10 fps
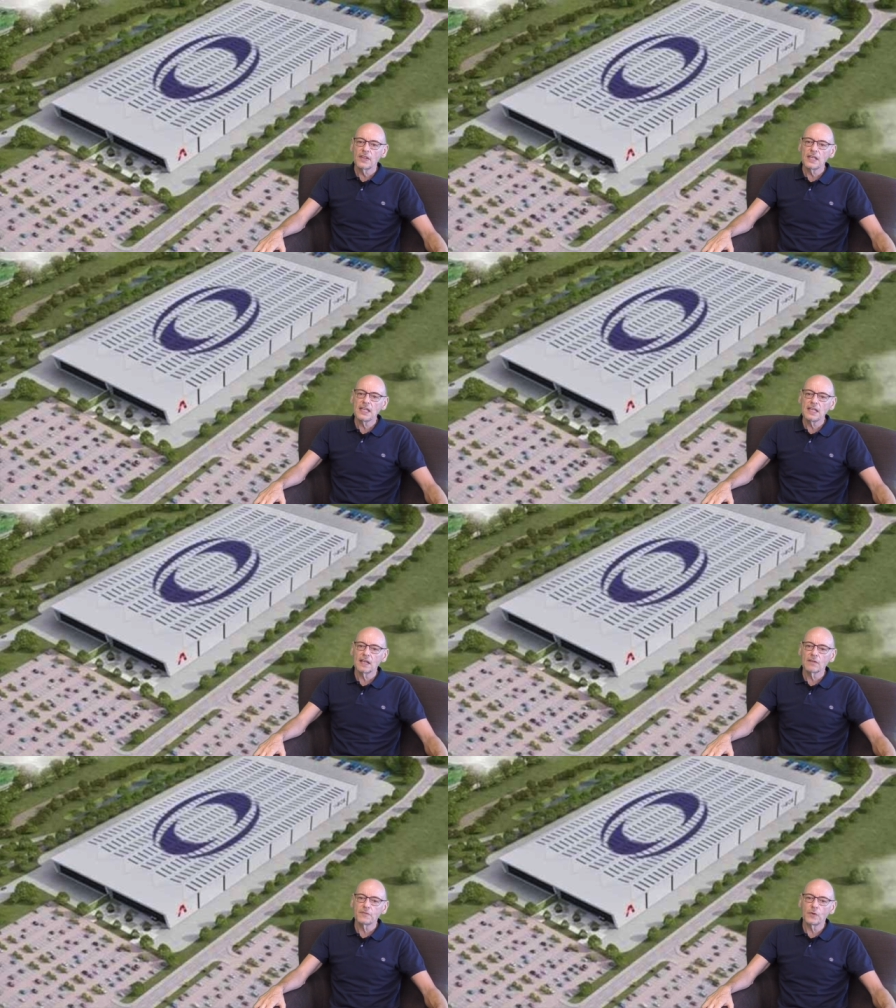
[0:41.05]
The
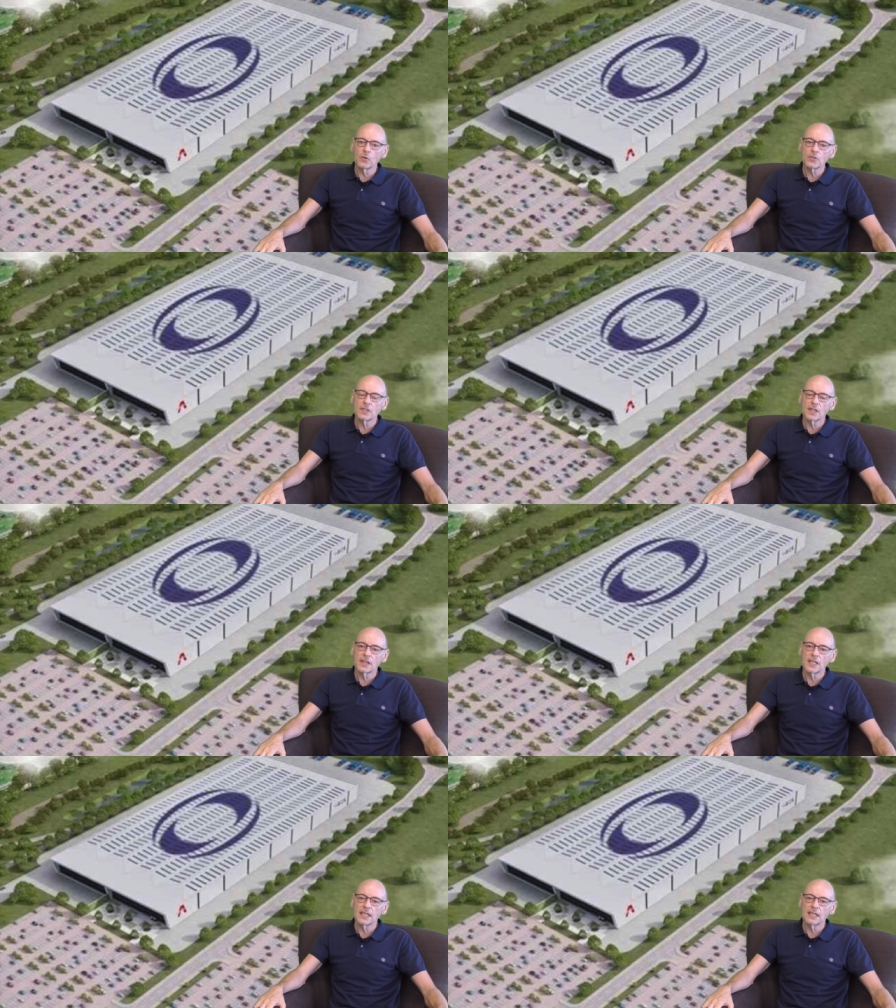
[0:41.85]
unfortunate
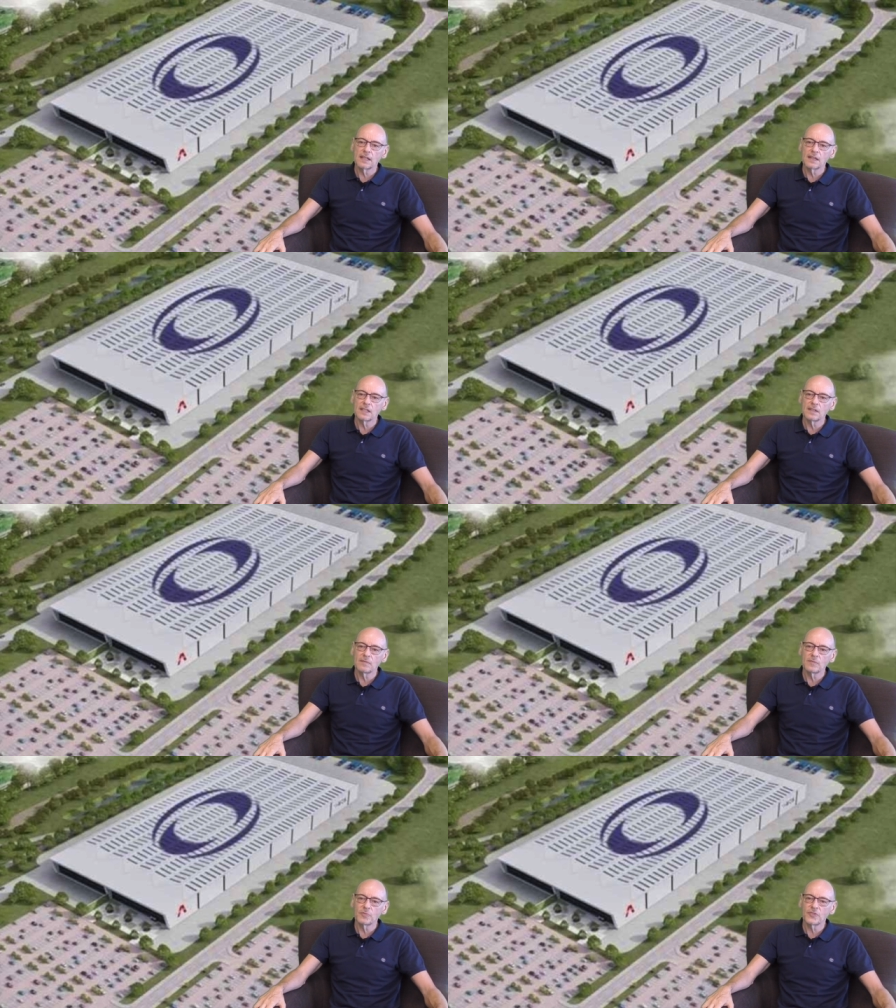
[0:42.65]
thing that
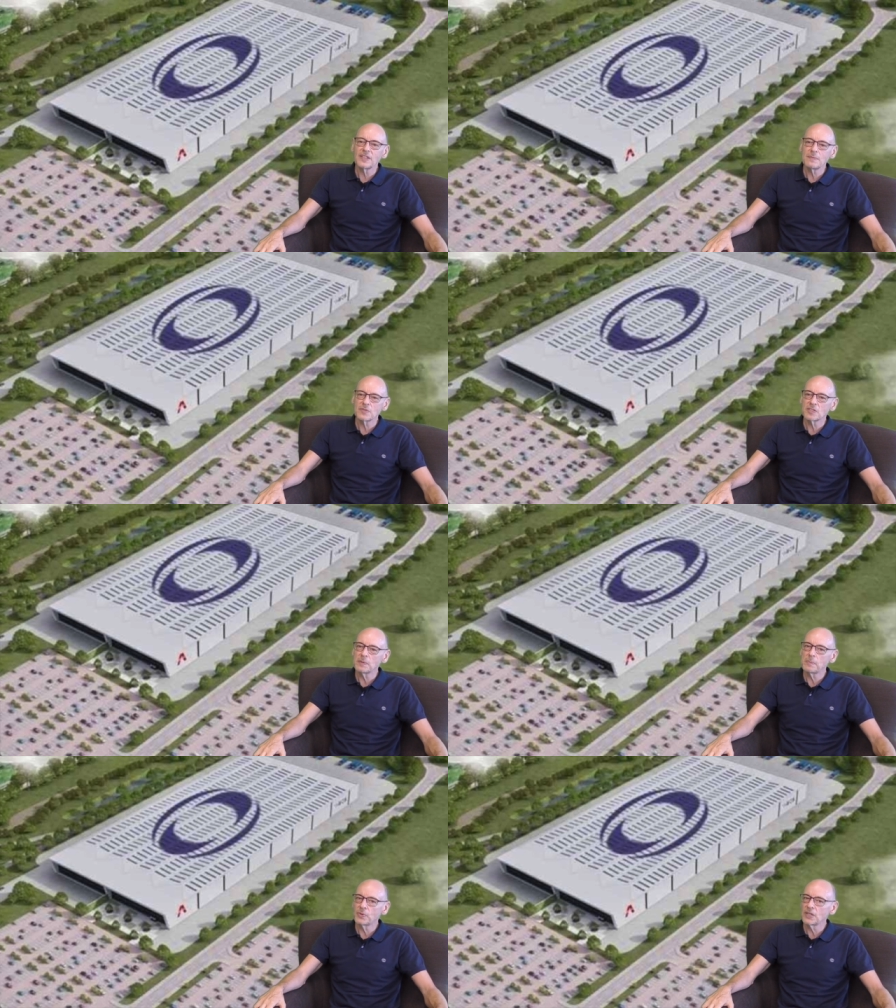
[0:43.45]
seems to
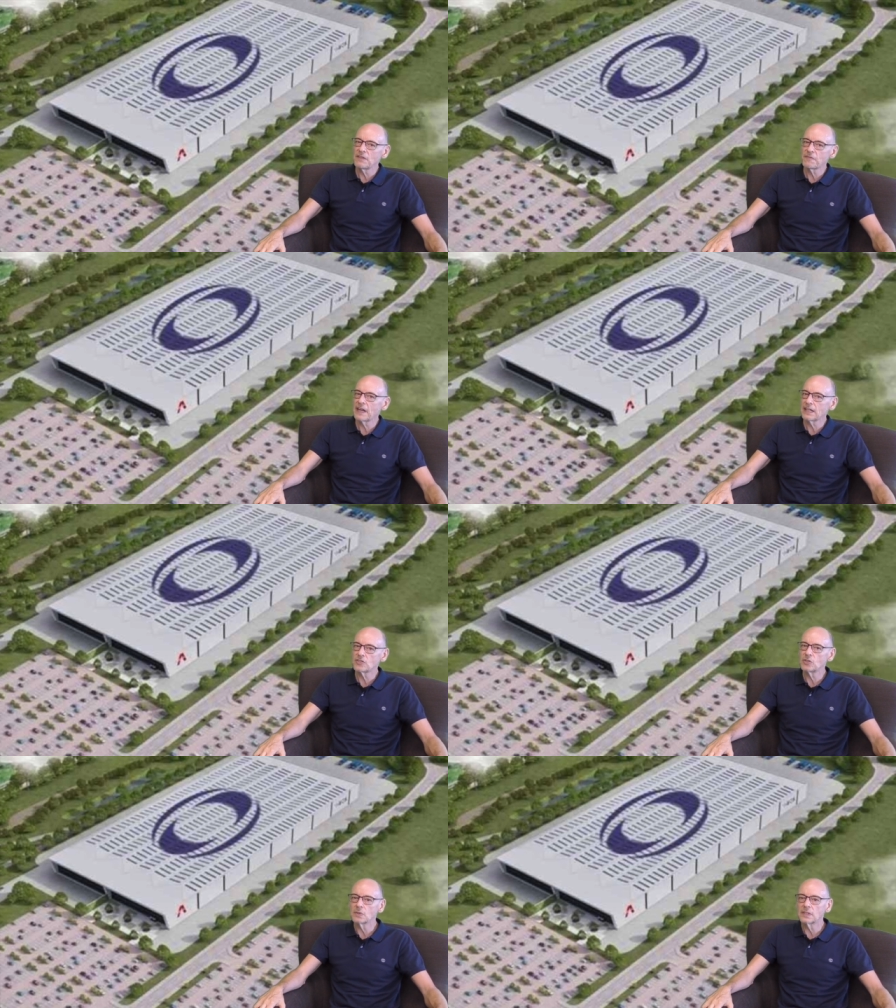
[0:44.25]
be pretty
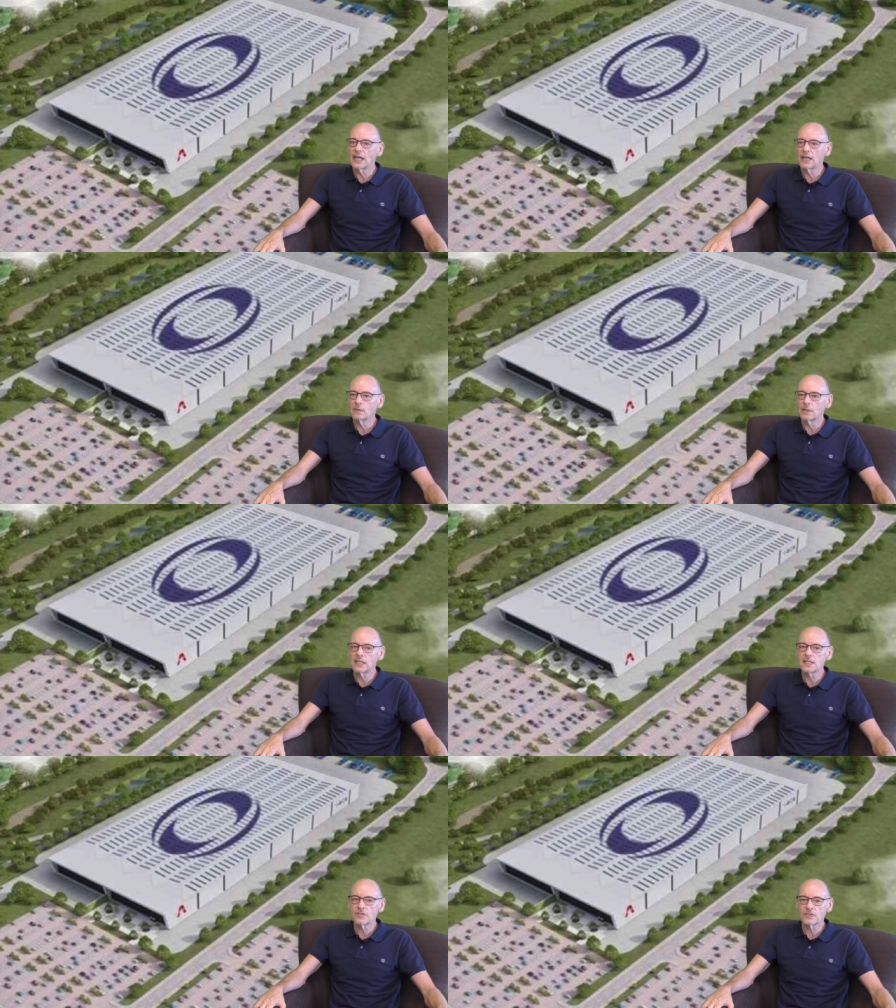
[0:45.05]
factual now
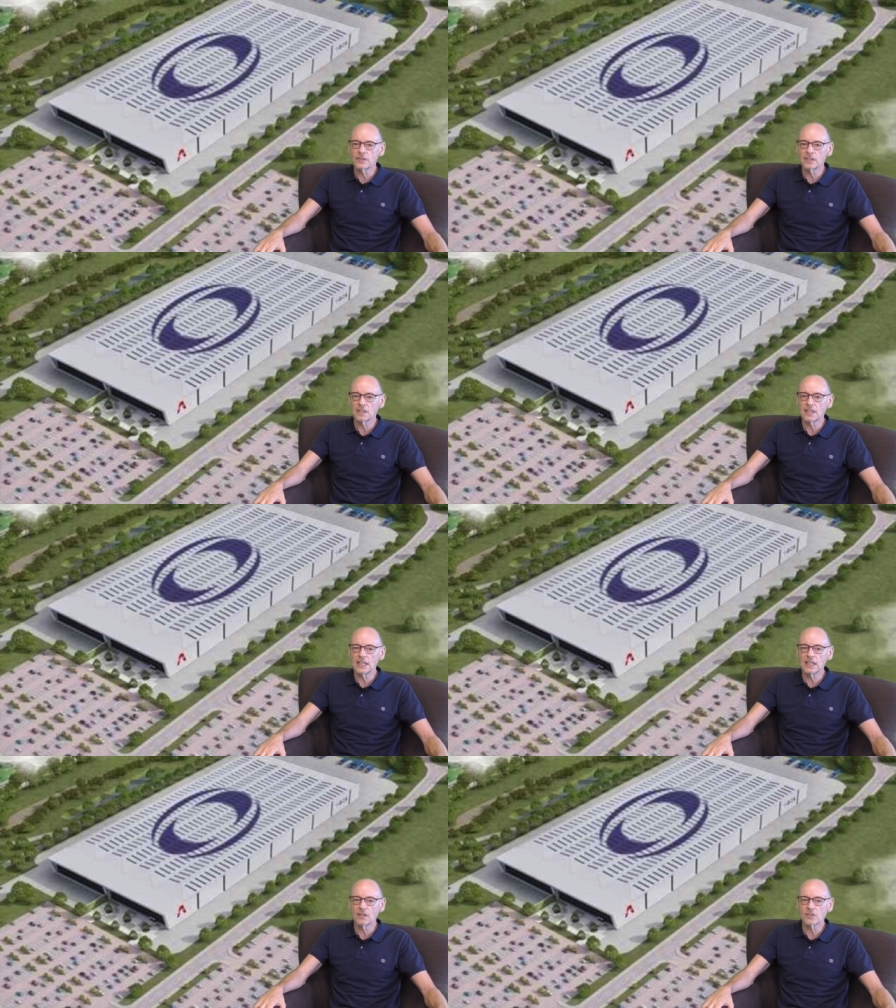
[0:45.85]
is that
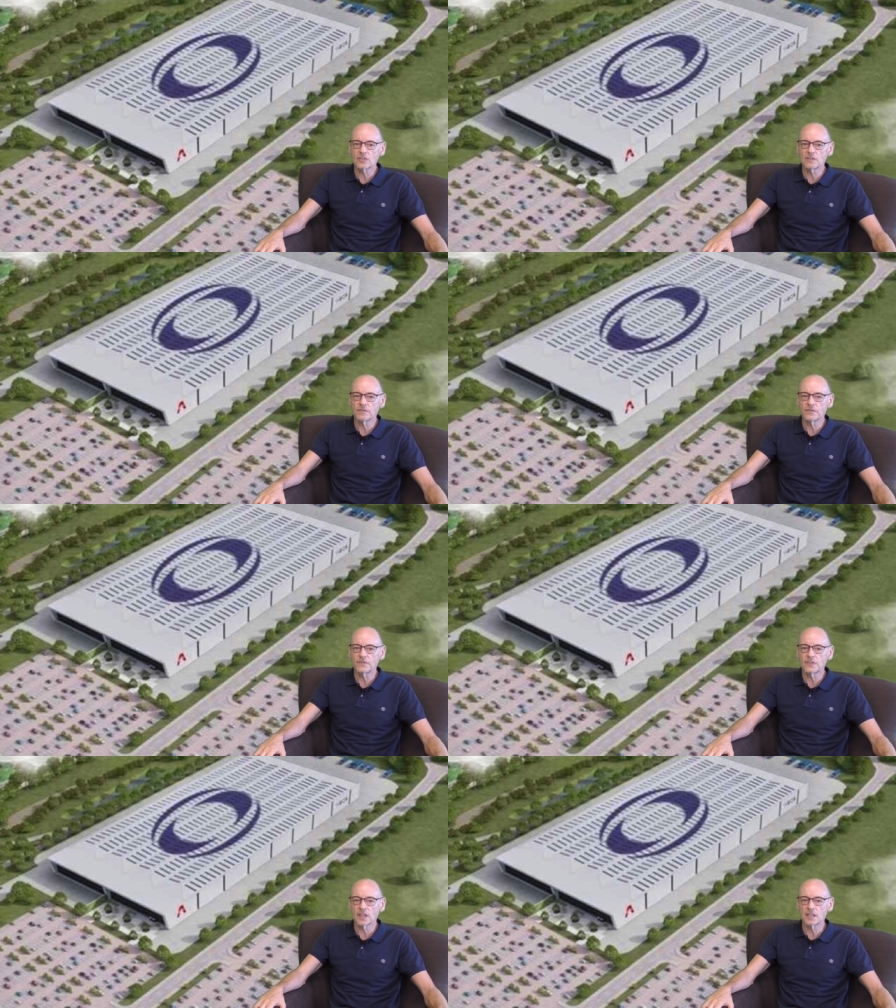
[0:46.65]
Ineos
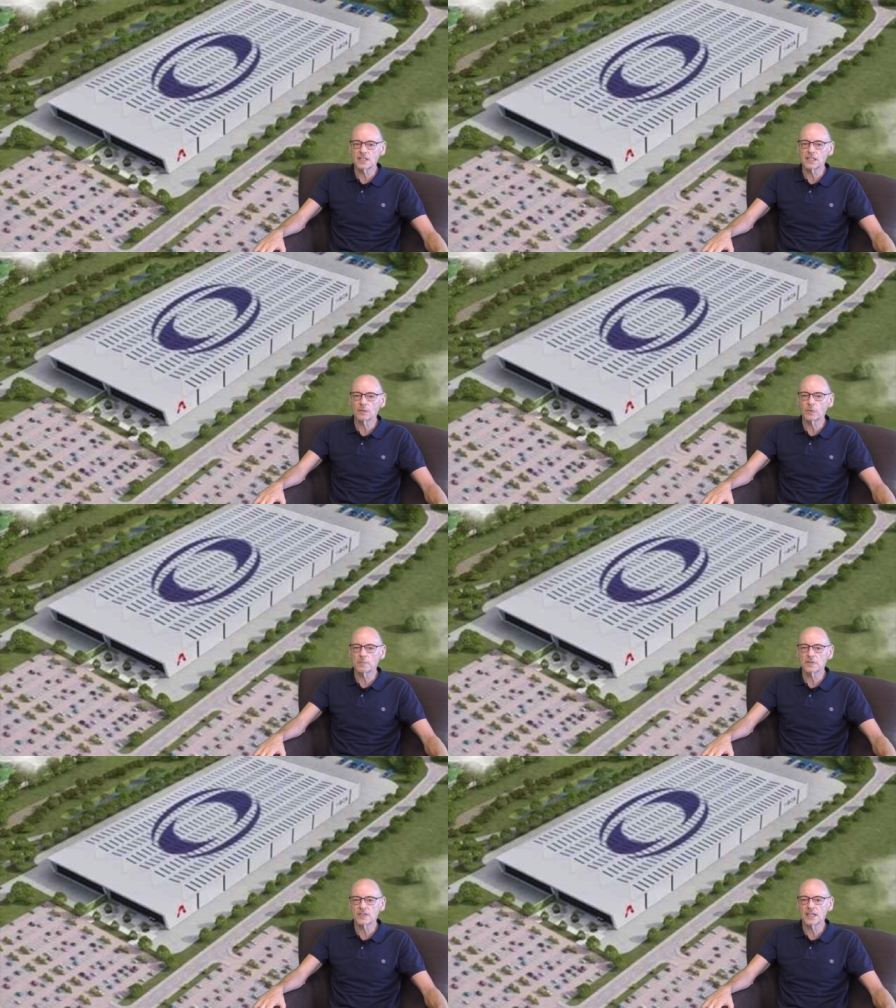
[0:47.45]
have done a deal
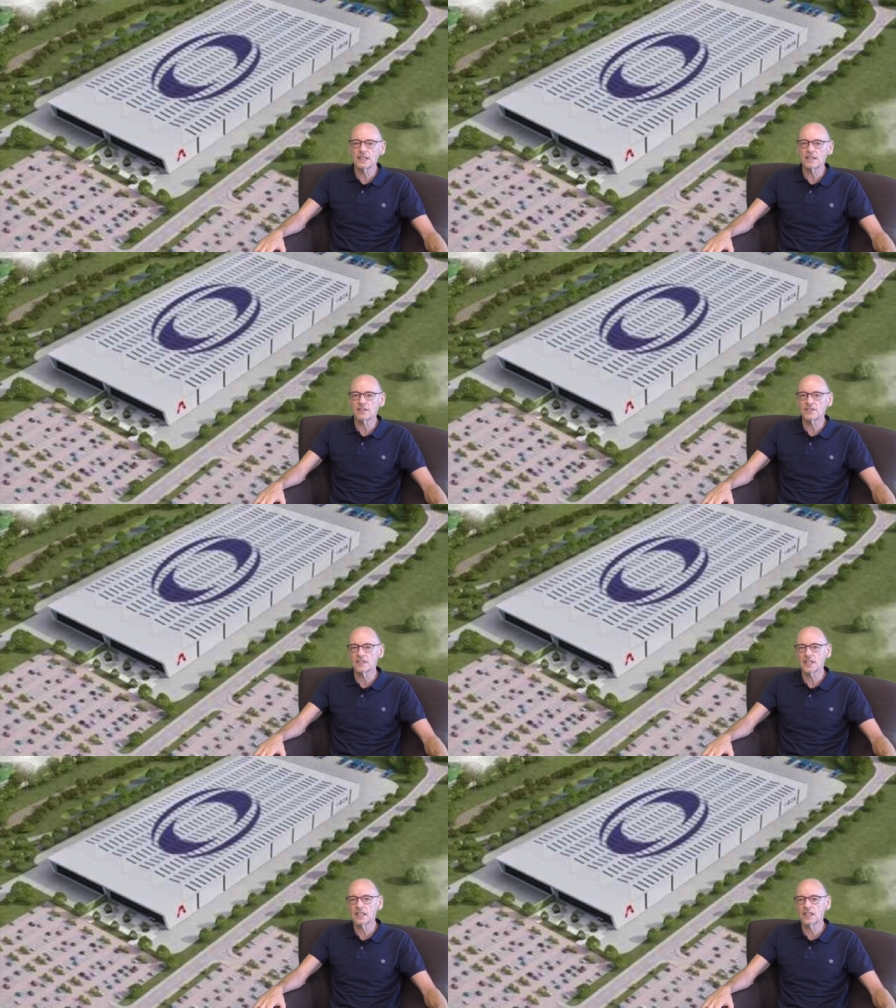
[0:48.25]
with Mercedes to
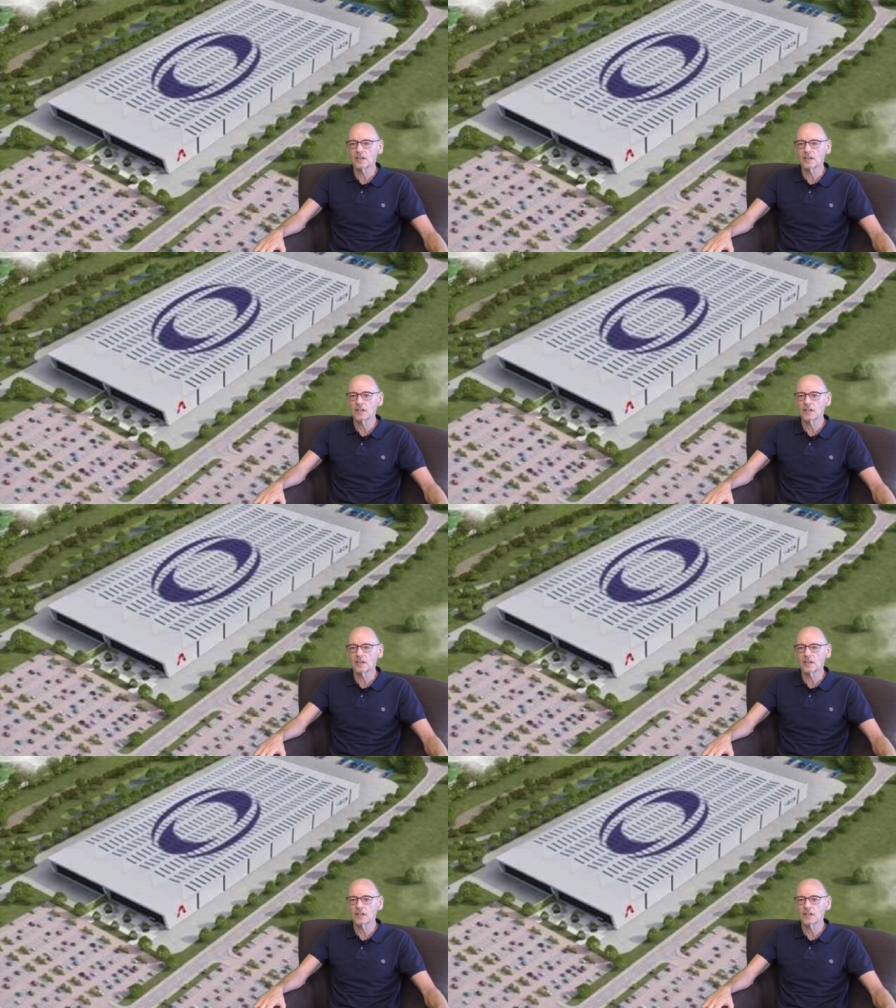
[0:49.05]
take